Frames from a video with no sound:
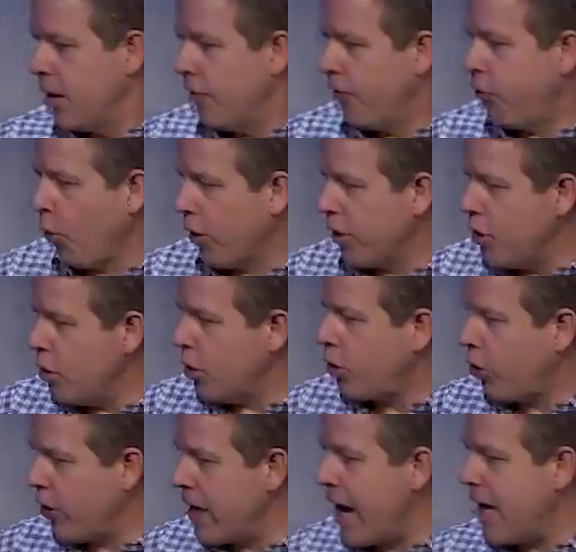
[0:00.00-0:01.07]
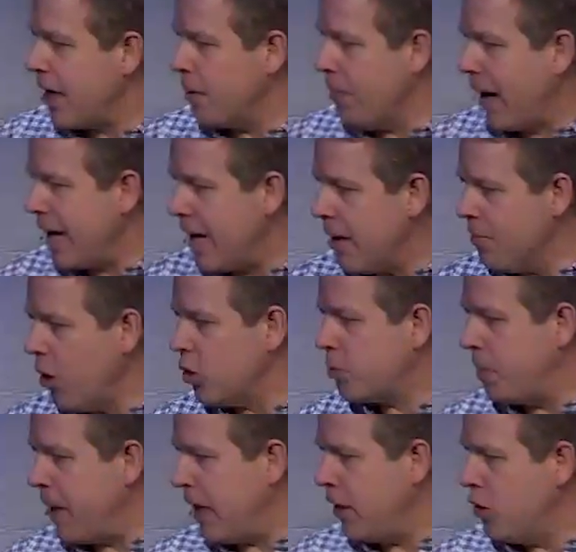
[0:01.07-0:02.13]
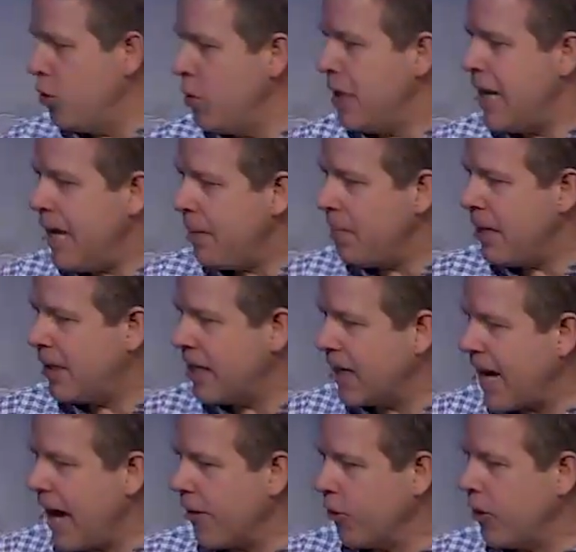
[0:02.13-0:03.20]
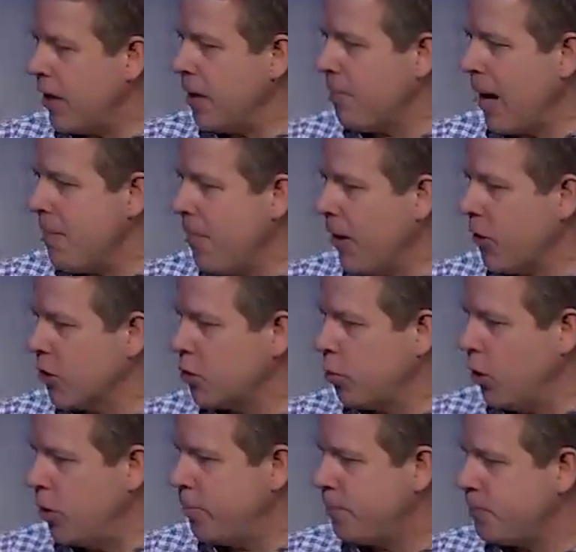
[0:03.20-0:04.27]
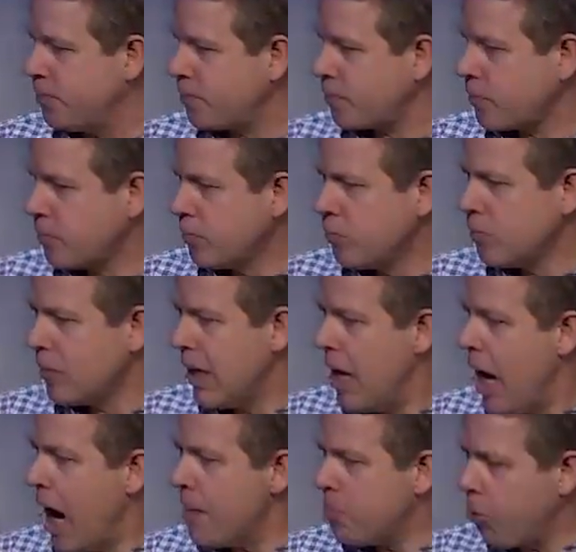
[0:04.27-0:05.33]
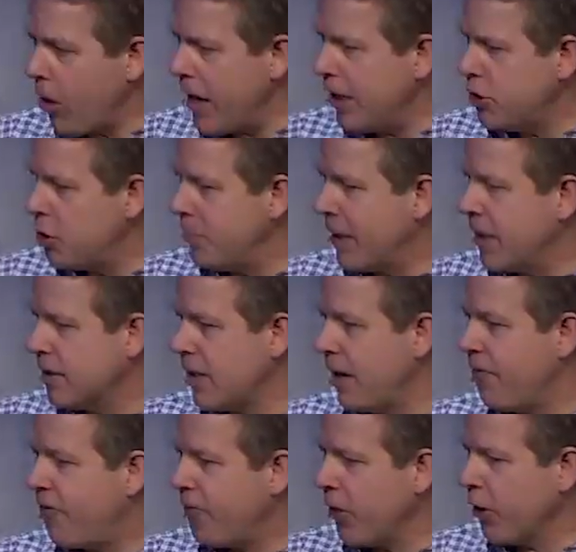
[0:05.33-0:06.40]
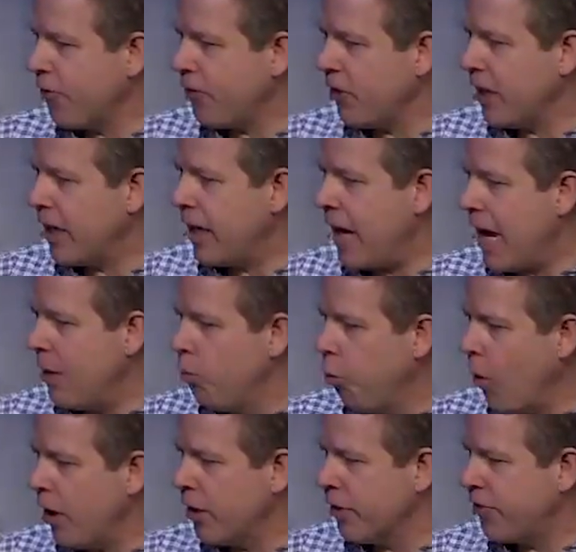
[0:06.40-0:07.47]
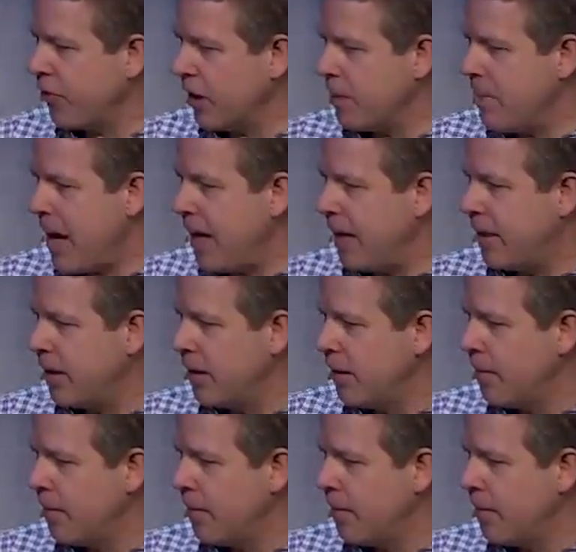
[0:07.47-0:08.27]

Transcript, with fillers: for you created my inmost being, you knit me together in my mother's womb. I praise you because I'm fearfully and wonderfully made.